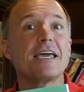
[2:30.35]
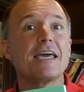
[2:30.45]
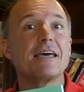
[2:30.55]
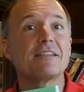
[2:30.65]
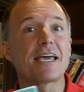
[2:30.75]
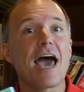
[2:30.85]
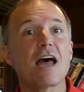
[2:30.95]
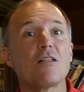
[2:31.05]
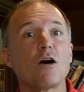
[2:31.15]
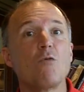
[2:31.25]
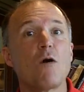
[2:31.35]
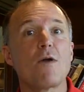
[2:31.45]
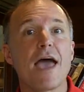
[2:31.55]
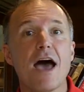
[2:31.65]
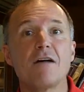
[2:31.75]
in the catalog what
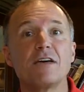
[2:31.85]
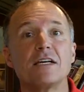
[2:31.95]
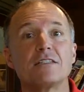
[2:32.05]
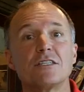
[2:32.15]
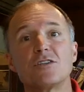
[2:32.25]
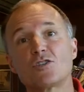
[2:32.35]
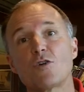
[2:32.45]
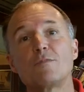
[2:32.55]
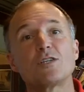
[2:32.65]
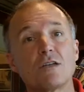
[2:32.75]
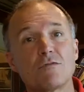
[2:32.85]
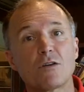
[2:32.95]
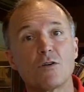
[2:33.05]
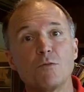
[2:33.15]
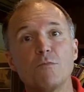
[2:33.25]
we have is a description of the
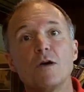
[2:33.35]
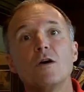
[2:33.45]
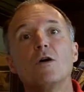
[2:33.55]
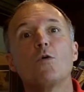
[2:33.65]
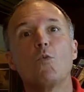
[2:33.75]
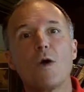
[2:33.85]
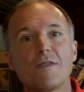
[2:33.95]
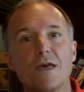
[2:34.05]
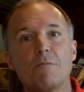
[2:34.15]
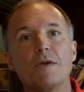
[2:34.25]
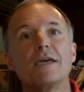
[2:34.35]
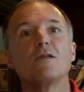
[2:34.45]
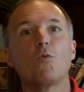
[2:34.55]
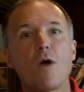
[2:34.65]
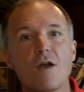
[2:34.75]
group, when they
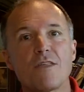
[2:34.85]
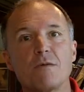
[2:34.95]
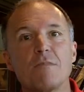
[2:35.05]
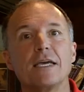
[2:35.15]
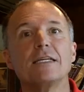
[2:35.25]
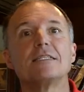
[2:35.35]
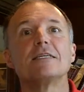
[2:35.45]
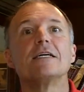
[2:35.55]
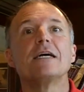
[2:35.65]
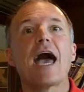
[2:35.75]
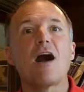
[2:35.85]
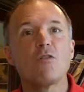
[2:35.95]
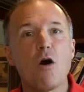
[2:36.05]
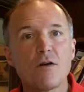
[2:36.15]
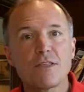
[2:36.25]
meet, where they meet, how
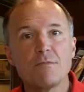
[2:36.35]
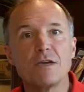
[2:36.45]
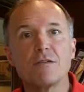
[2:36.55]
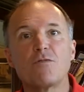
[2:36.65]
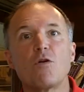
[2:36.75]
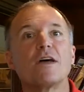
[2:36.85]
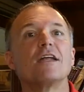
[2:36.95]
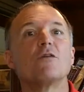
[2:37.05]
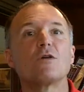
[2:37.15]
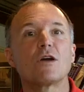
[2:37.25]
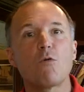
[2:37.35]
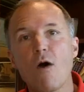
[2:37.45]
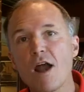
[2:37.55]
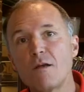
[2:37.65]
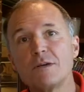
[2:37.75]
long they meet for, any
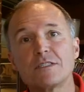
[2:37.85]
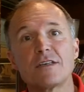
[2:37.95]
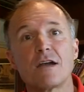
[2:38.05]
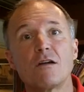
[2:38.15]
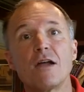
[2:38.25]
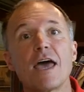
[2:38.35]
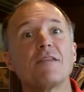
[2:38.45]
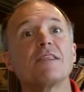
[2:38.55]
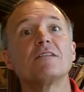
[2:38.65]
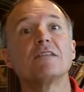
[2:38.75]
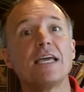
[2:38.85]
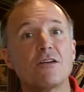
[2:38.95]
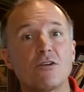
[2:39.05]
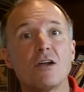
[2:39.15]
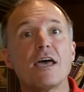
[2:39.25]
requirements that are, and the
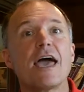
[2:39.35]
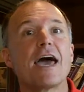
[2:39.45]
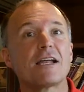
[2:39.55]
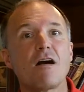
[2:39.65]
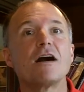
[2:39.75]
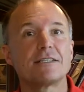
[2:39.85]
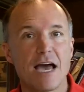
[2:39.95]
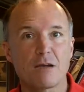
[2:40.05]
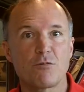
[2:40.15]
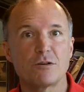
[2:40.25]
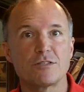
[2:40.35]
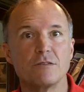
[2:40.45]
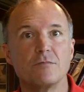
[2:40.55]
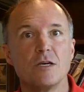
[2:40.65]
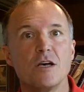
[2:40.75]
leader and contact person.
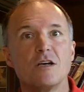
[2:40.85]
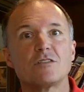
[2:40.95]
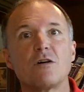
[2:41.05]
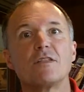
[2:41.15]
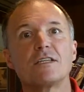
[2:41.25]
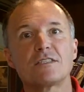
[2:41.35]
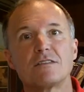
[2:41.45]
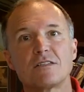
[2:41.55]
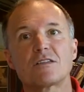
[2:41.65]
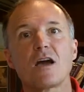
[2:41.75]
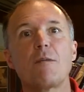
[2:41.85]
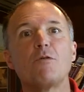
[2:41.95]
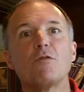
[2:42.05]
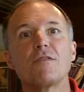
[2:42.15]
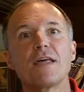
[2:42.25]
So this
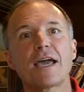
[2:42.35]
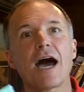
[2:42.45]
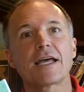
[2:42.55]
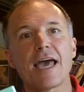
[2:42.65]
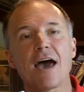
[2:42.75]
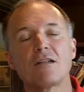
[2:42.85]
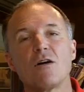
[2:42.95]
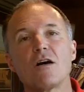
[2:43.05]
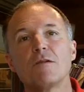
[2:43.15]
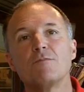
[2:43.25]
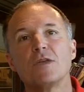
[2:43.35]
couple, they got a catalog.